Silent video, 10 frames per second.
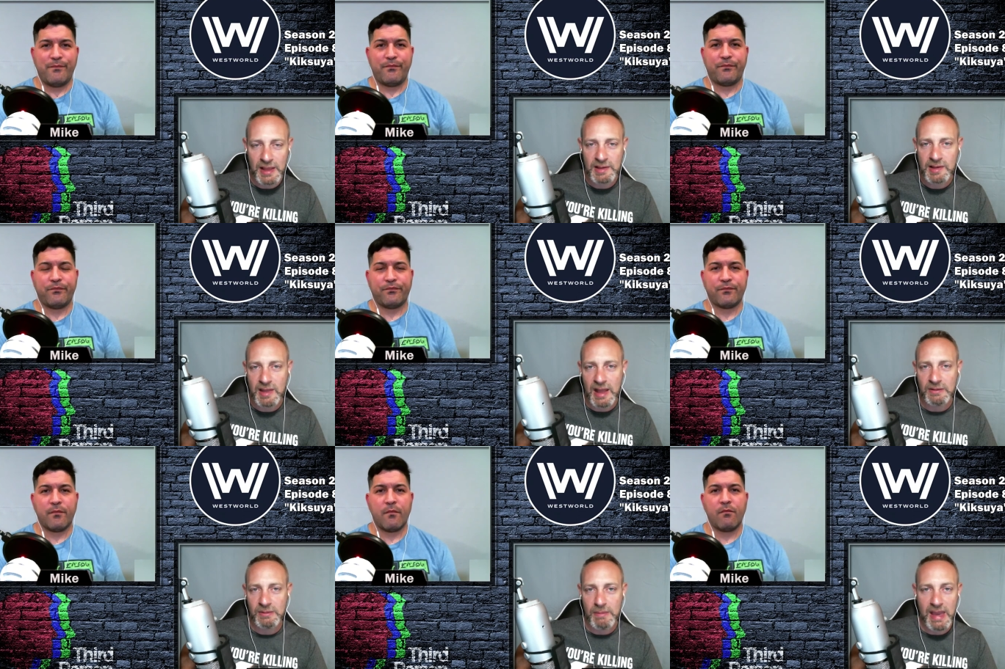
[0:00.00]
Speaker 1: that's
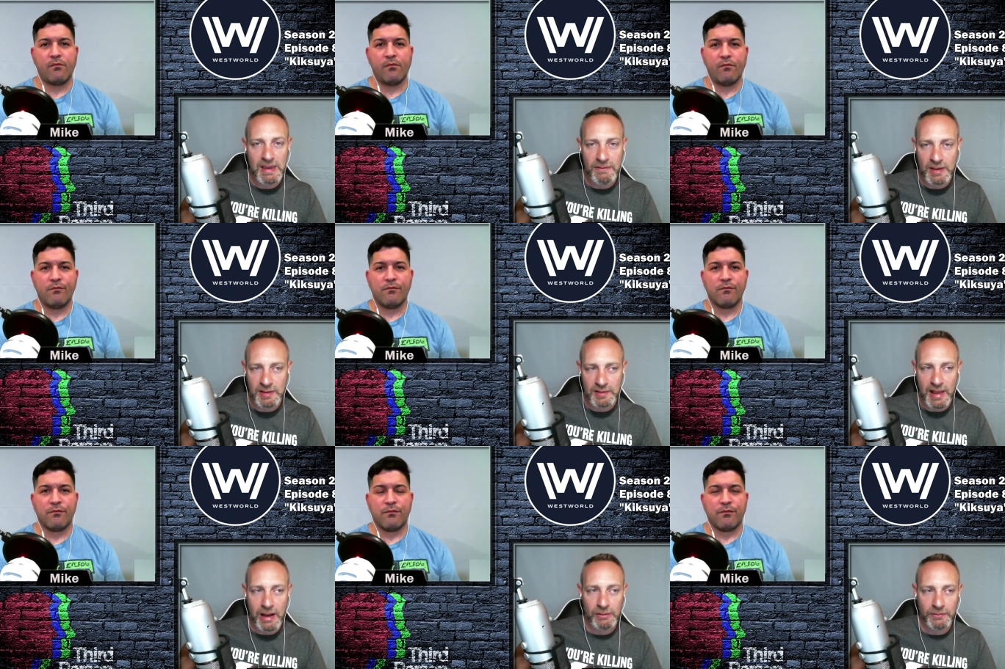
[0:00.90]
that Maeve is
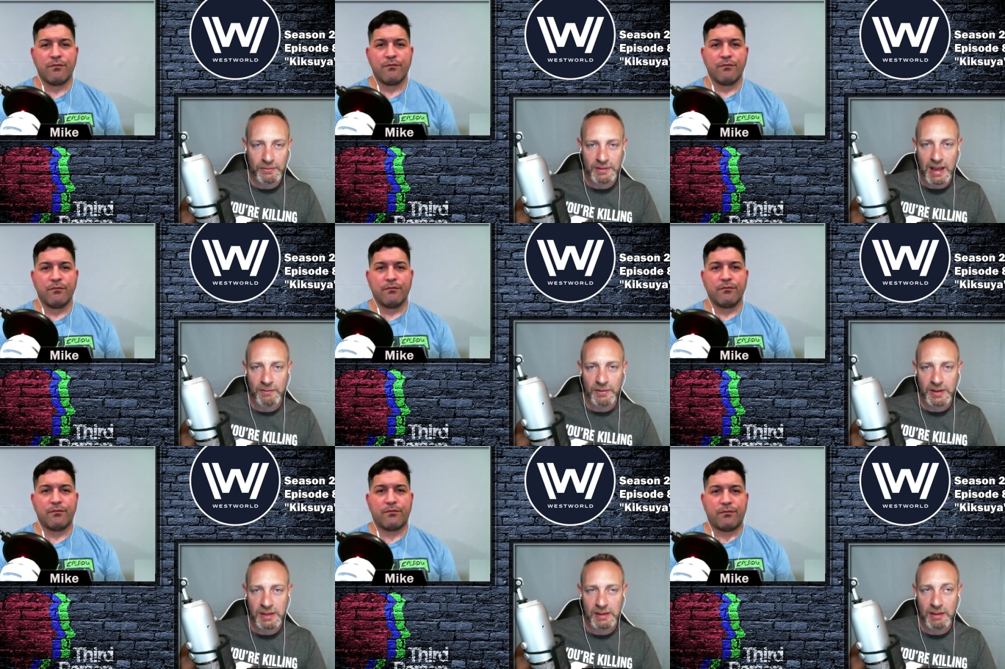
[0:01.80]
out down for the.
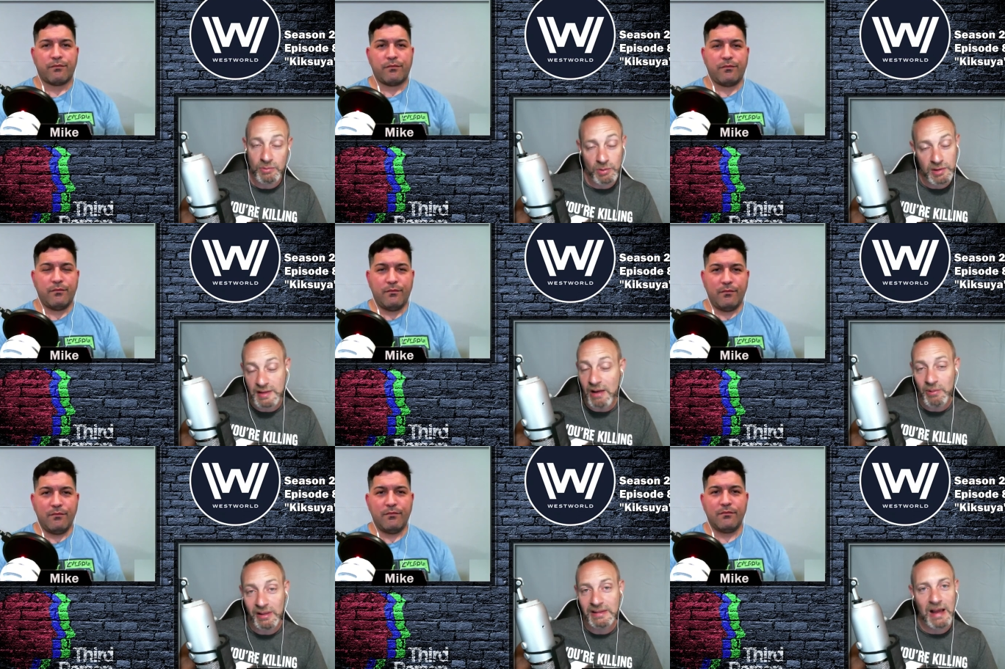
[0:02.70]
Well, she's not
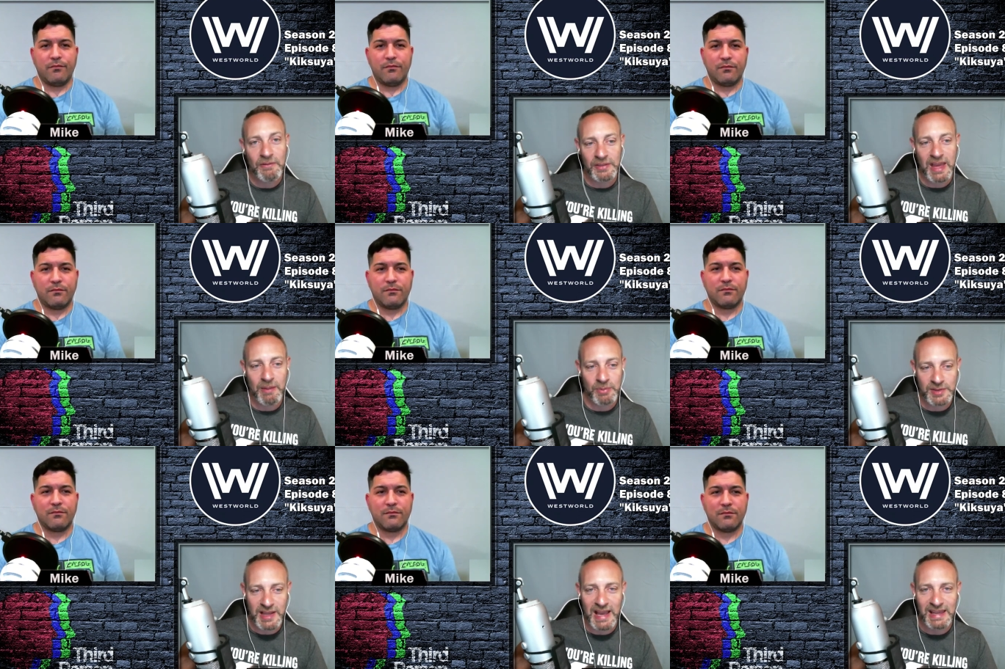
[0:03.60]
really down for the count per
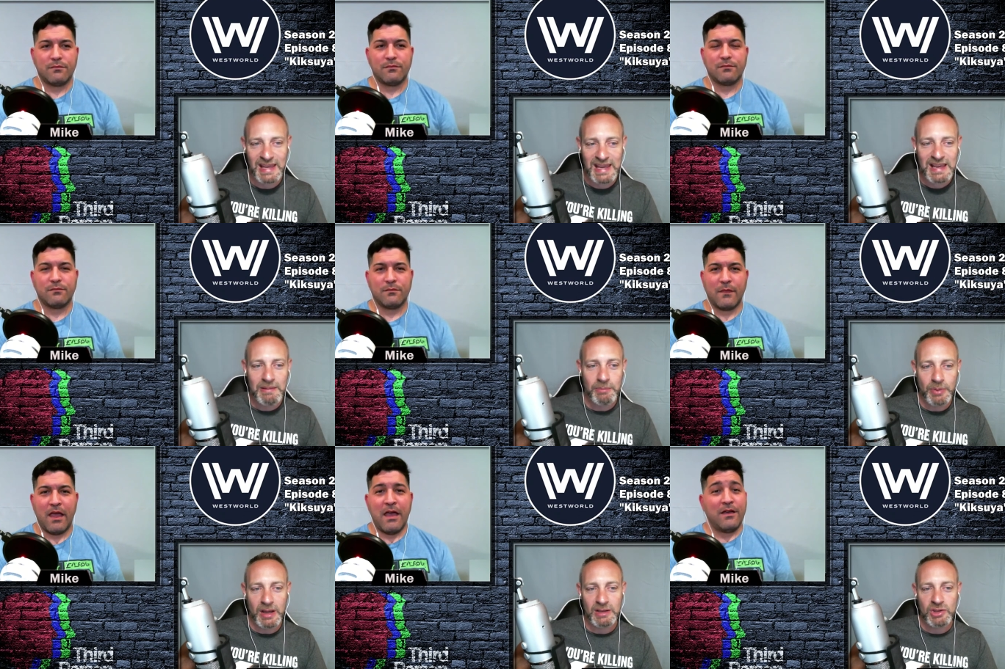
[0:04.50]
se,
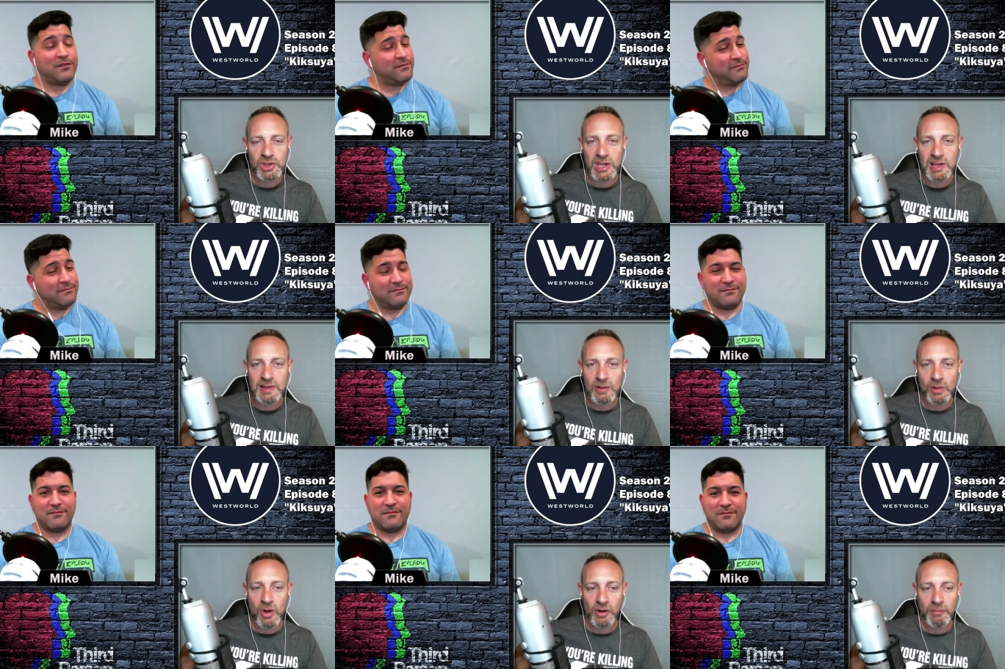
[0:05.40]
but she's no
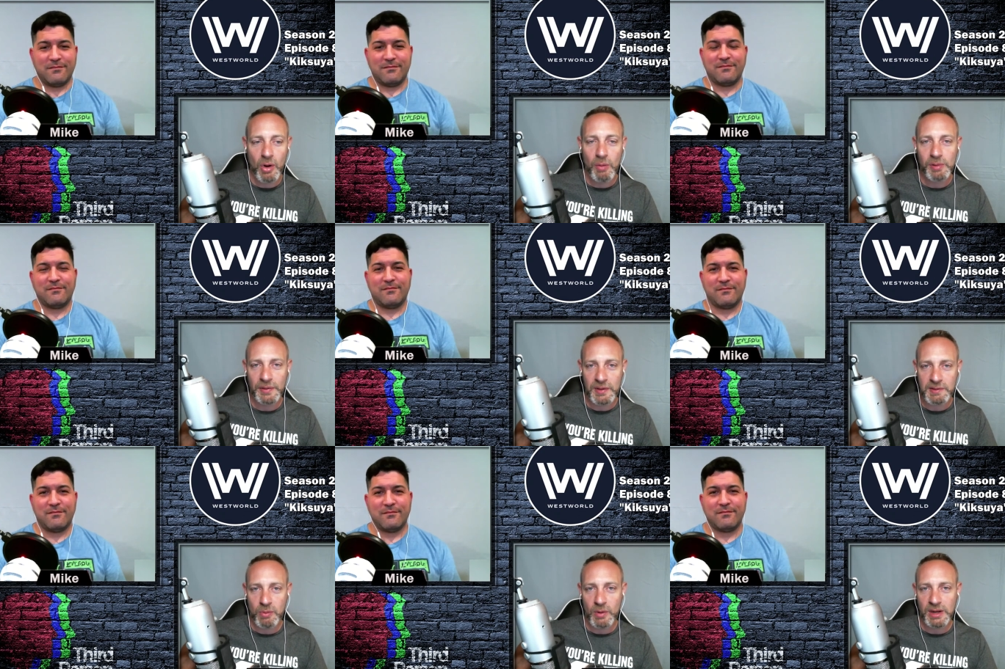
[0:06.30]
longer mobile at this
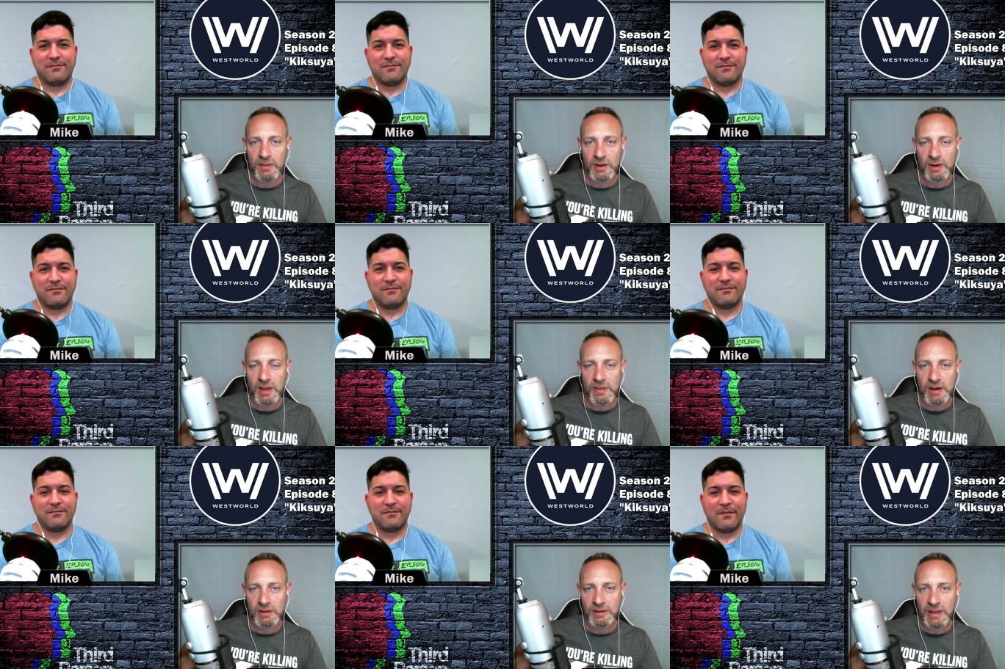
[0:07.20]
point, and they're and
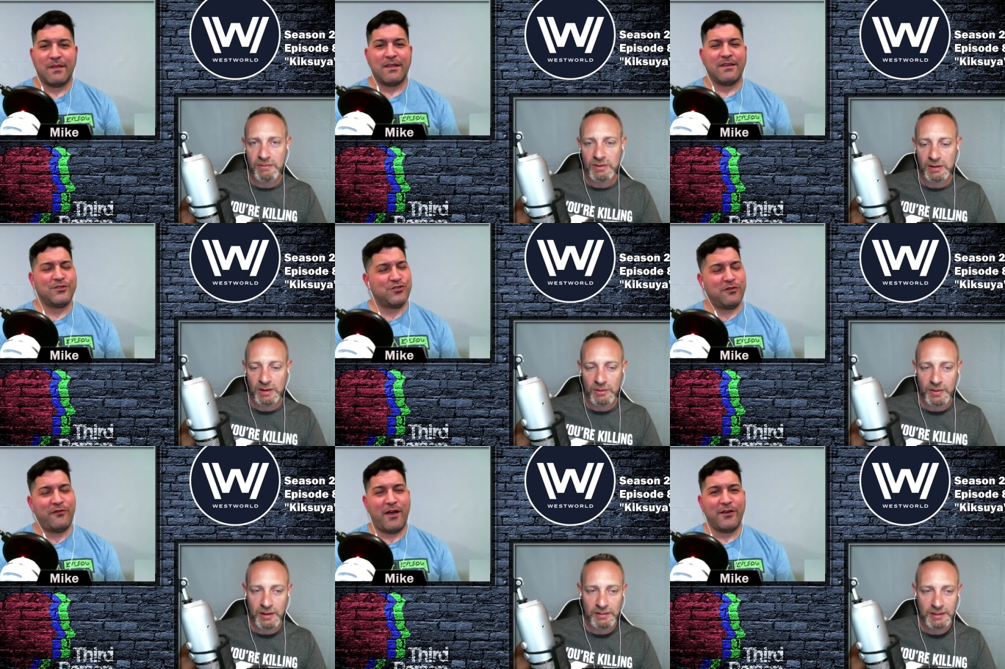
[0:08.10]
they're they, they you know she'll
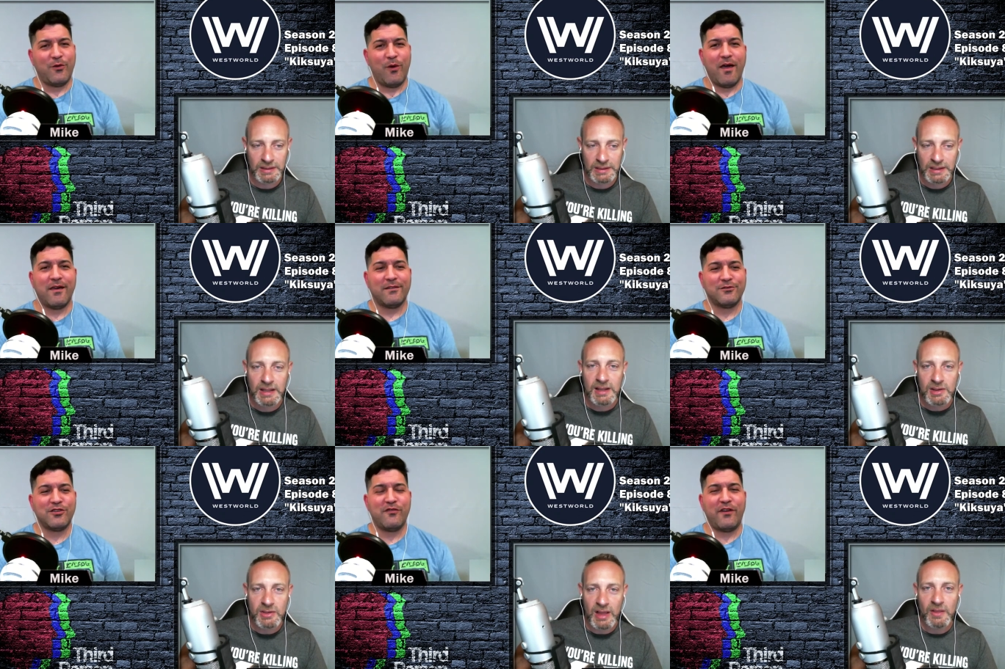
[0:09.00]
find a way.
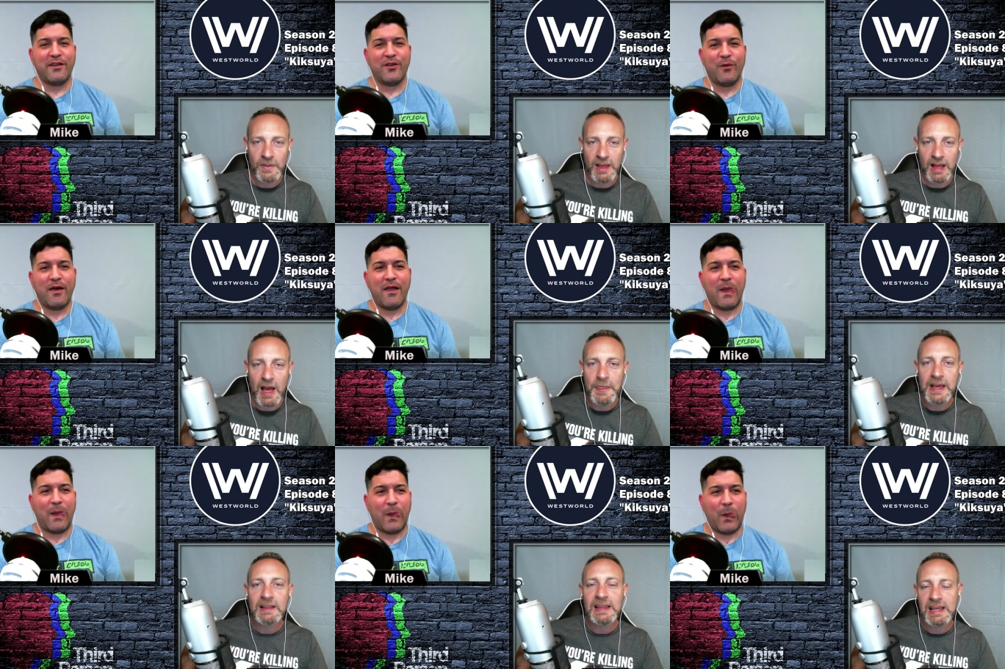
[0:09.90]
She'll find a way. I
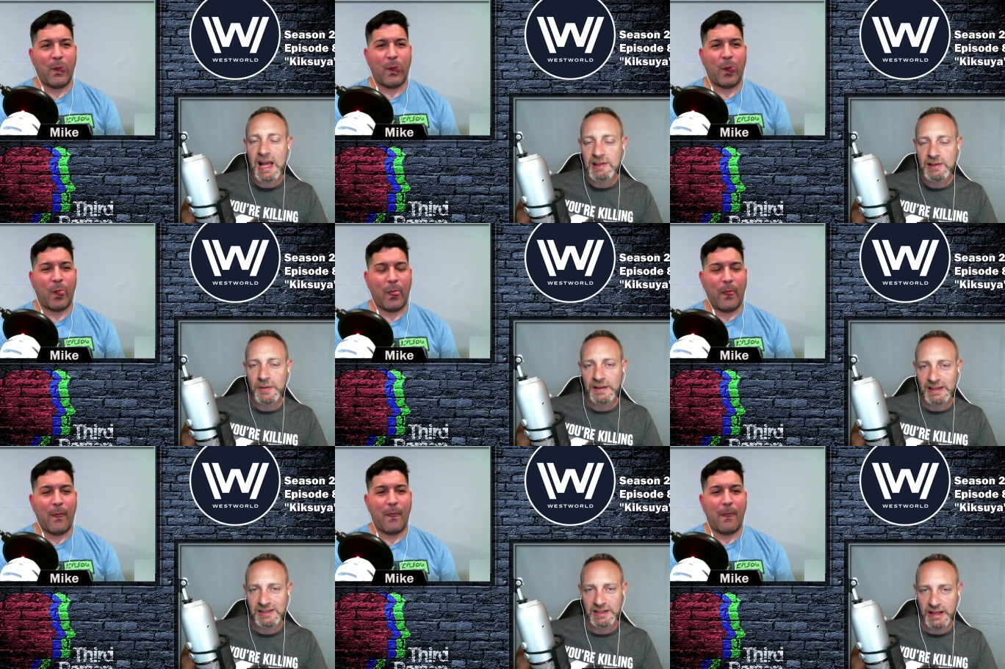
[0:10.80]
think Lee. I still think
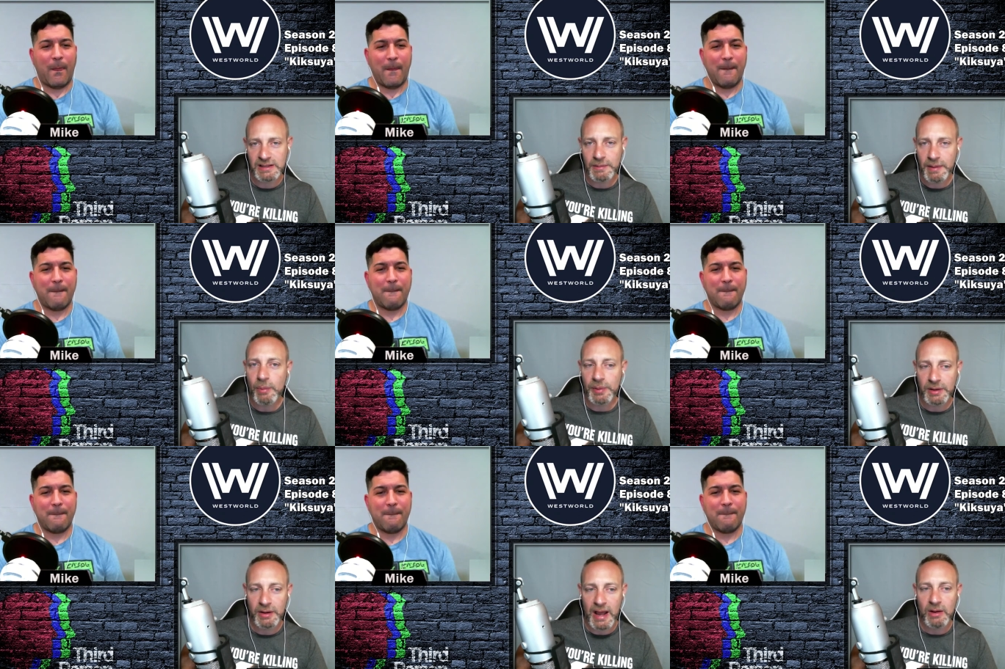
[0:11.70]
Lee's gonna end up helping
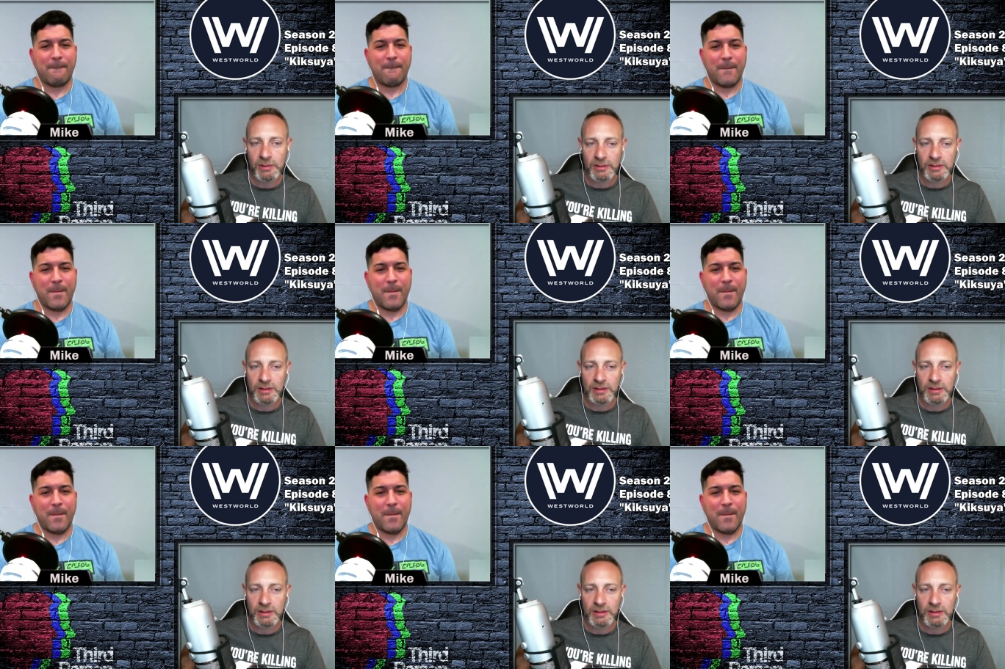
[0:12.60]
her out.